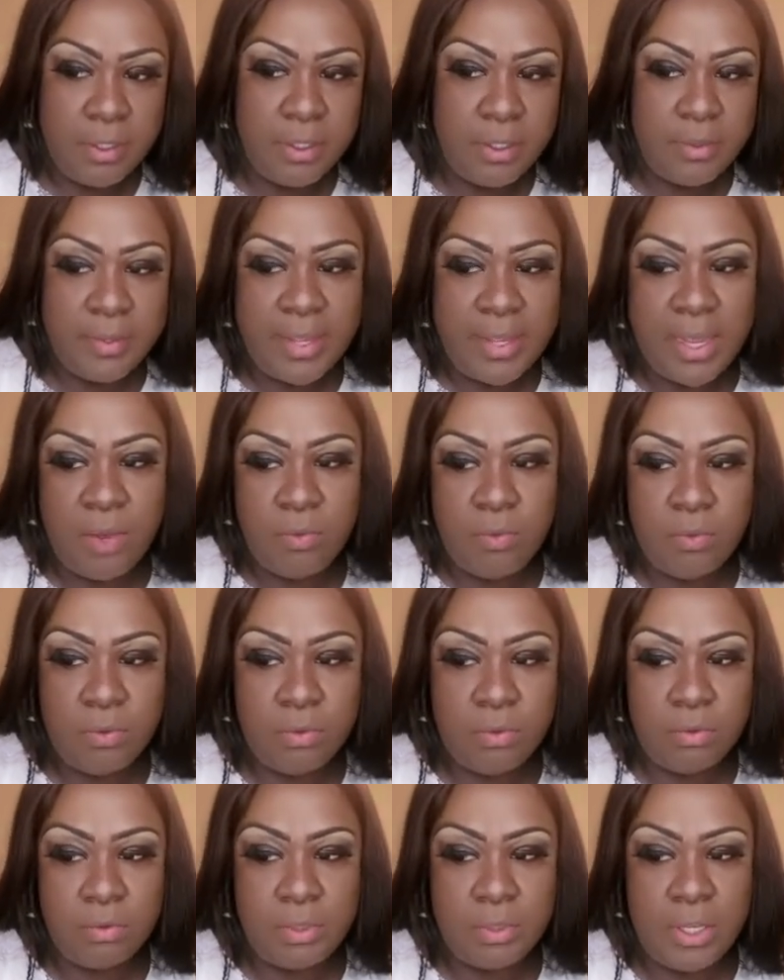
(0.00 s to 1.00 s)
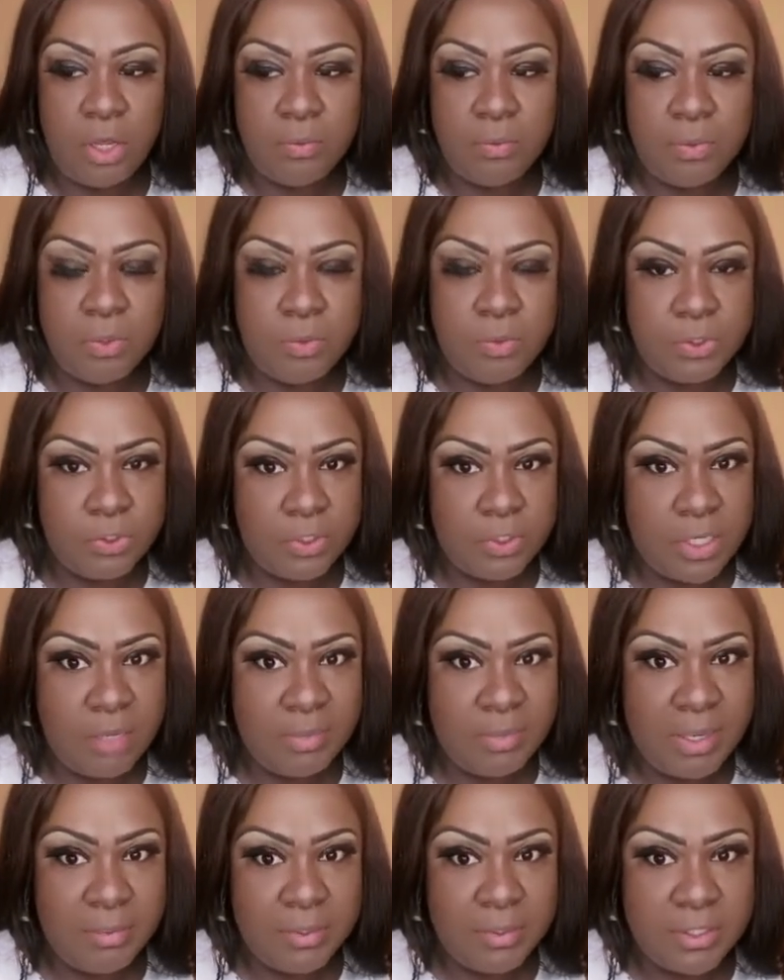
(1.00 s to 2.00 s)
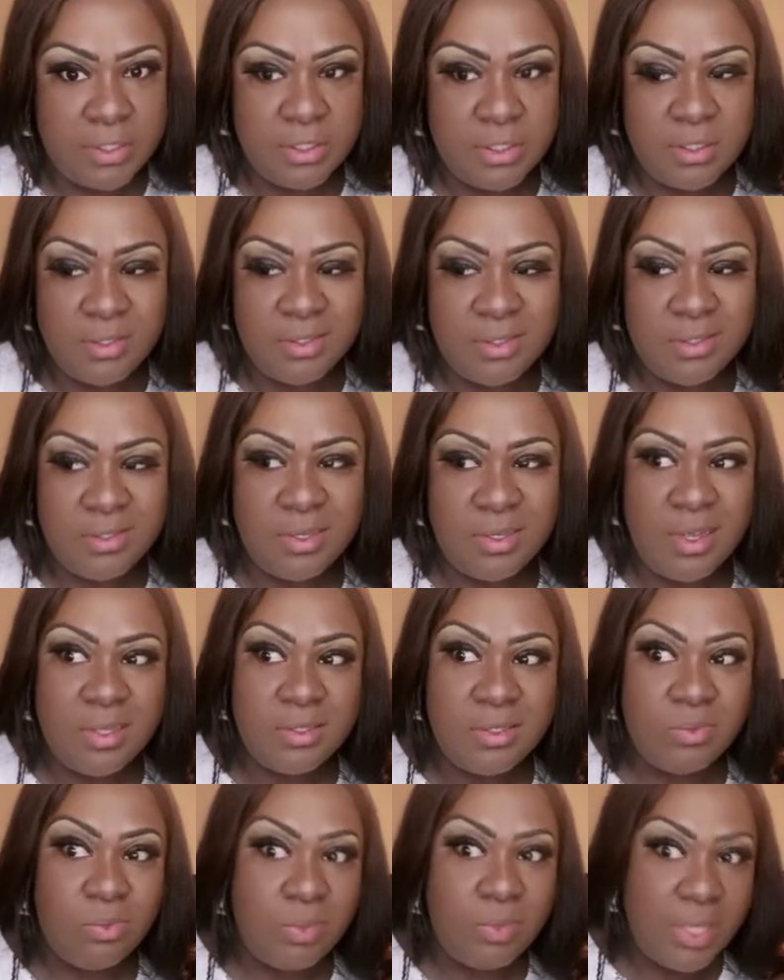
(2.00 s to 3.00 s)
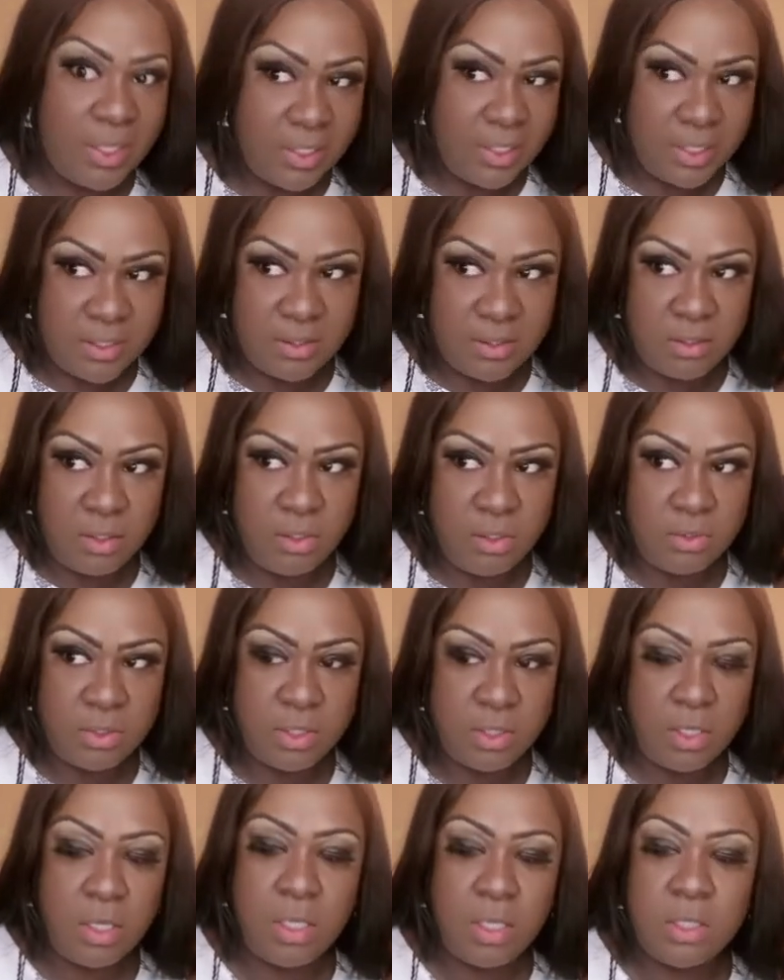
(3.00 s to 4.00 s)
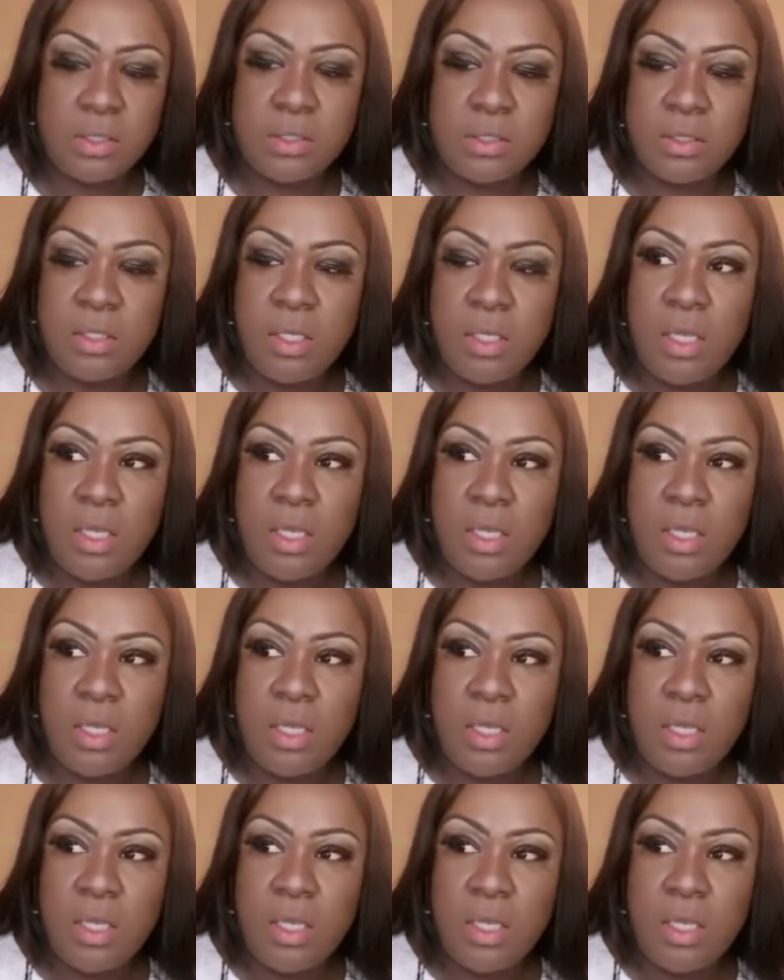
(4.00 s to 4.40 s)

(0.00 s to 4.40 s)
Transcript: that will help you with your down payment assistance as well as the closing costs.